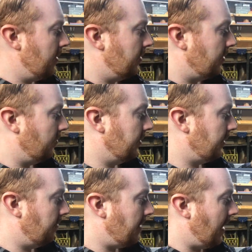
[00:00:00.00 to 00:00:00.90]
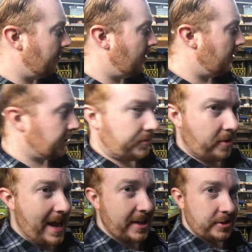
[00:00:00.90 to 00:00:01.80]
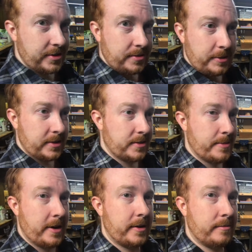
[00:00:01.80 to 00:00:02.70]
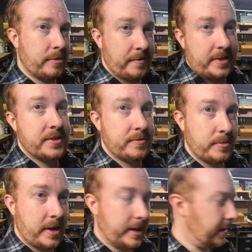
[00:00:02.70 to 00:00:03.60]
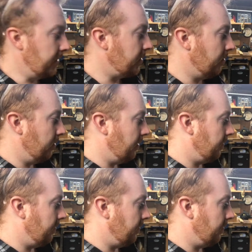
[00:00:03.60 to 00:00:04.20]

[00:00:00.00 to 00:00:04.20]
So the ones on the bottom are just for edges, because the bearing prevents it from cutting into the wood.